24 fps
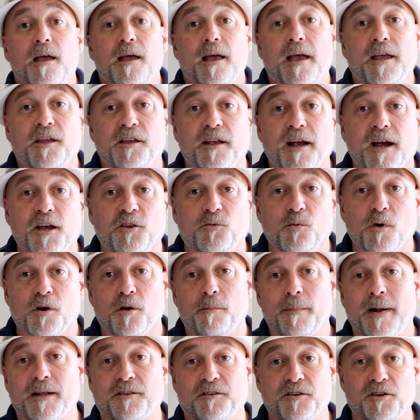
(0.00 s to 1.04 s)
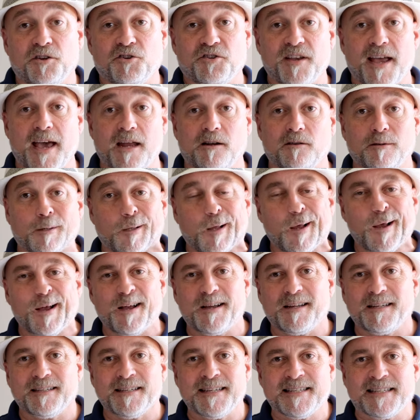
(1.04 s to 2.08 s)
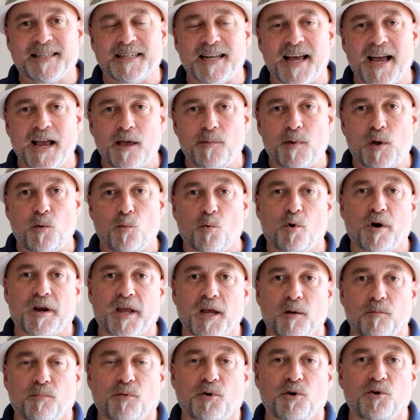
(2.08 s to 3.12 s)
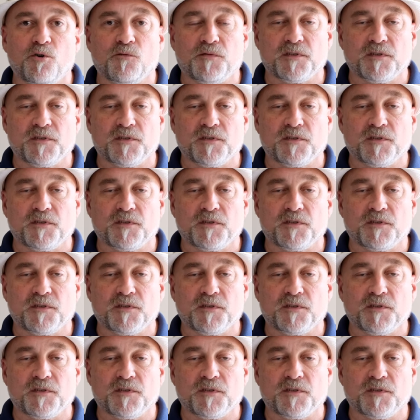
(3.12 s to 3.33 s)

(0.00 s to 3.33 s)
Hey you guys, welcome back to the channel. Uh, listen, I am a working pro